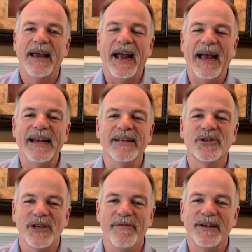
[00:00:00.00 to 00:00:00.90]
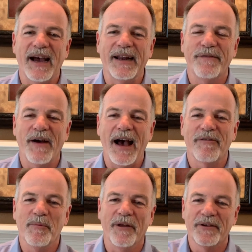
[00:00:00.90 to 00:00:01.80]
And it's $7.95
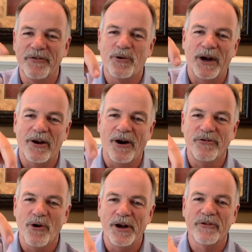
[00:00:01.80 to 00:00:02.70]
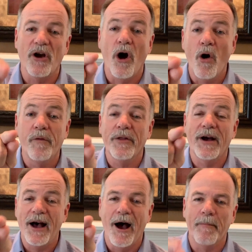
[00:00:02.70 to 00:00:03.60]
per month. Get your credit card, join us over
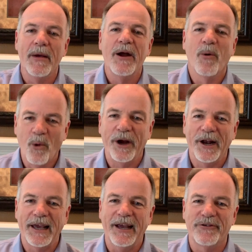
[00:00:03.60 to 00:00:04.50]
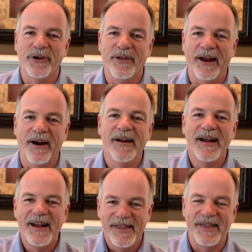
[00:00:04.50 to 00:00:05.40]
the hump. We're going to get you there.
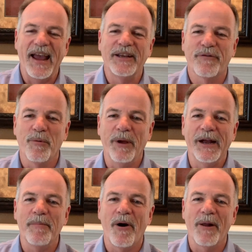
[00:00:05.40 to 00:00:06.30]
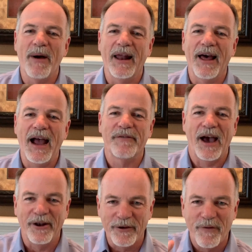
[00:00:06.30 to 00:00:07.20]
Thanks for being a part of my life.
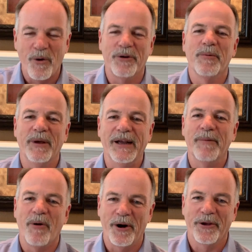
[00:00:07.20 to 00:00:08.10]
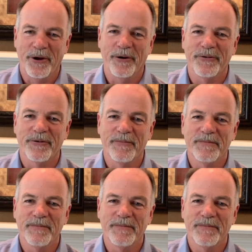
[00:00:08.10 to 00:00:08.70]
I look forward to being a part of yours.